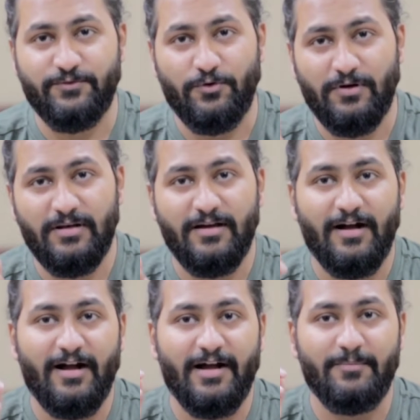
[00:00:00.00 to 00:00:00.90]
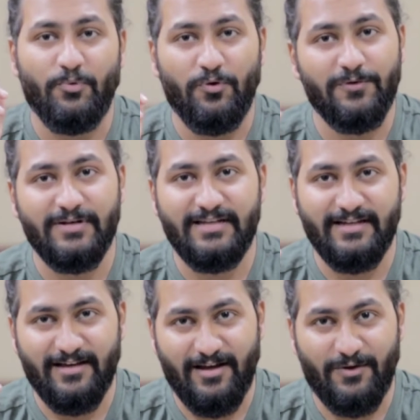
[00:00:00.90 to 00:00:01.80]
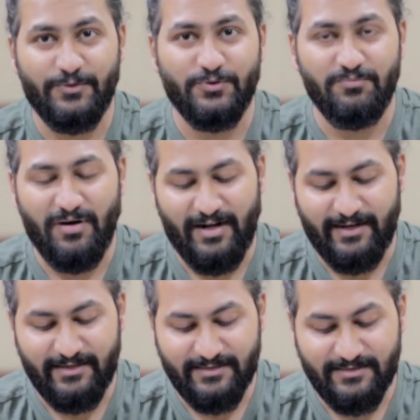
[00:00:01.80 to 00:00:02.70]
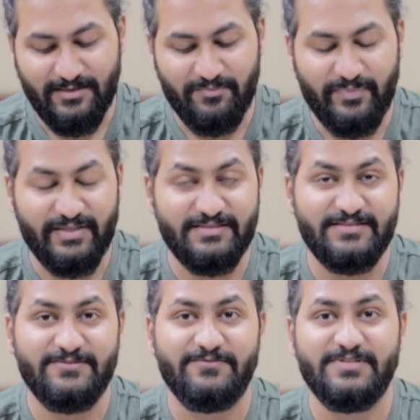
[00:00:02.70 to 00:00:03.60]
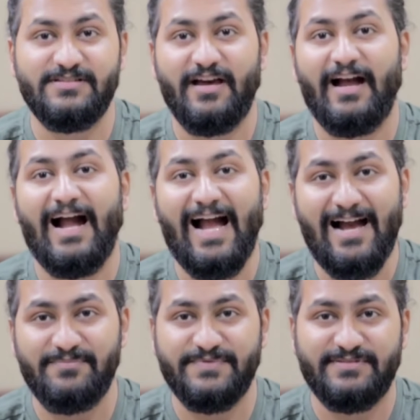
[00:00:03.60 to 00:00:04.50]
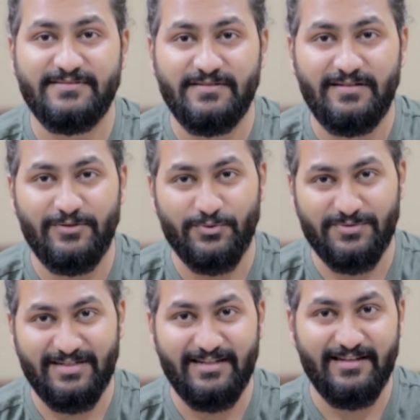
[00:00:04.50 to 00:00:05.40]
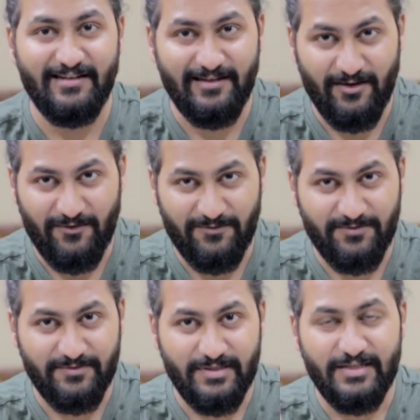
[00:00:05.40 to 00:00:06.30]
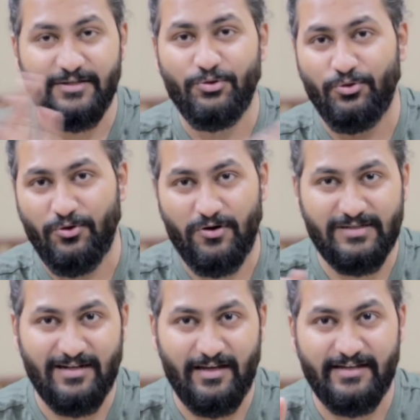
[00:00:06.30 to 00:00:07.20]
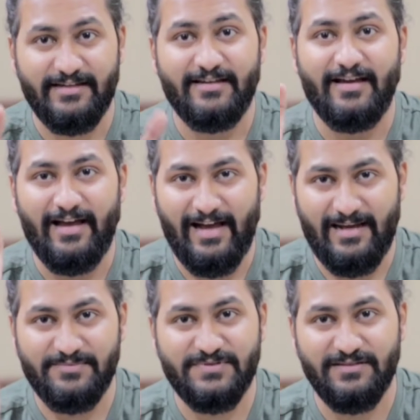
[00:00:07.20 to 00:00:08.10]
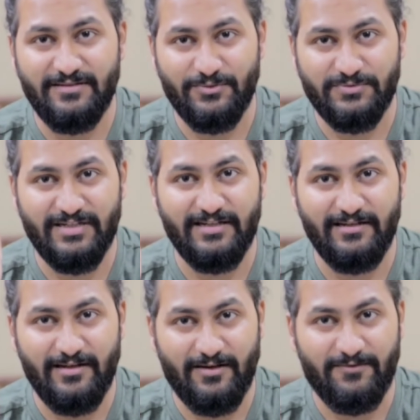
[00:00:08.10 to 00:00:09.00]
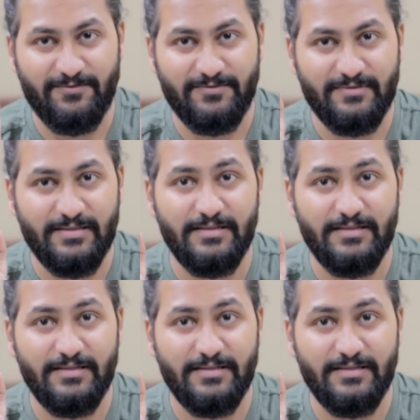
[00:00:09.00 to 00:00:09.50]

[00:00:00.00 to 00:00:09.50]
of all, I am only allowed to buy the pens which I absolutely love, not like absolutely love.